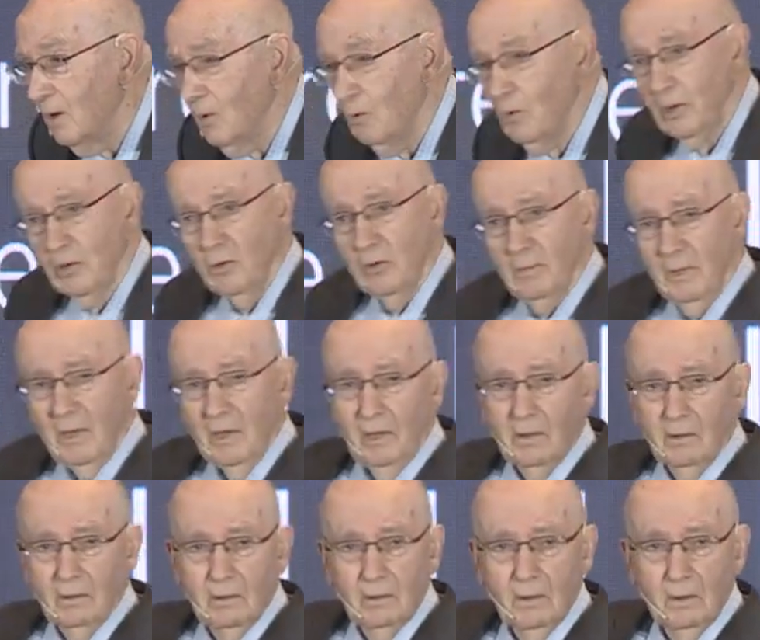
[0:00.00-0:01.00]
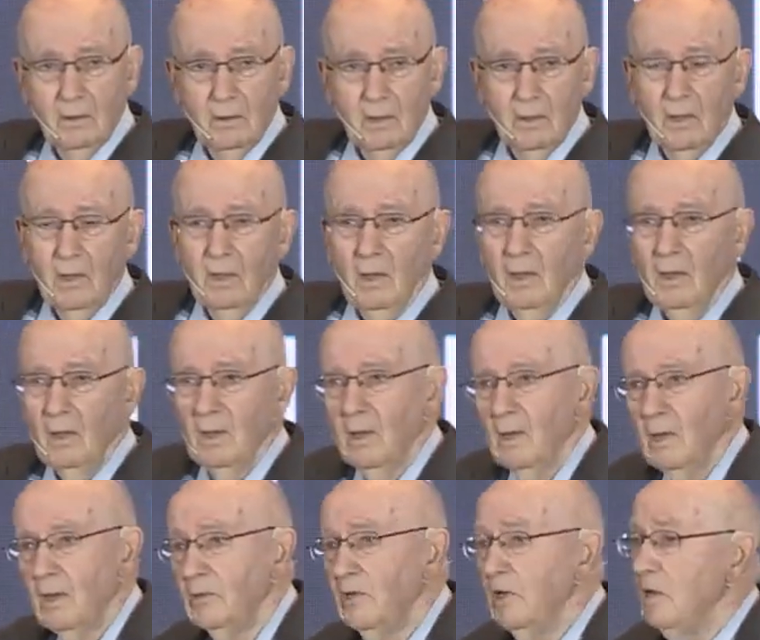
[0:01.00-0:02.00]
What do you mean?
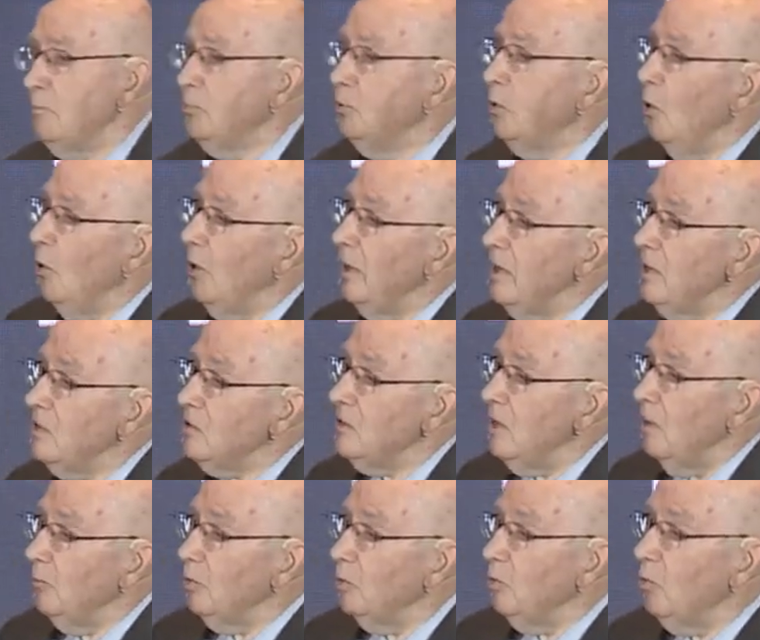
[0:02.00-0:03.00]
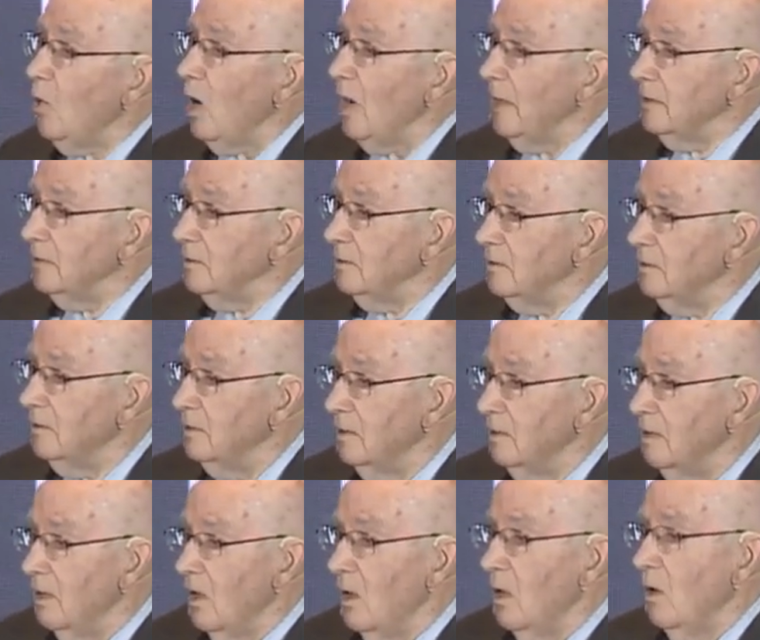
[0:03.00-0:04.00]
The employee's number
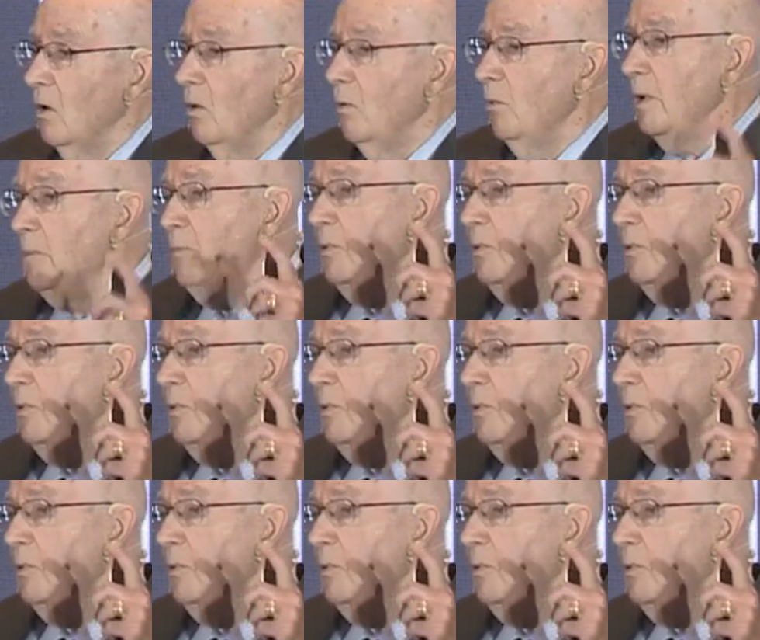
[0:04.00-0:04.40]
1. We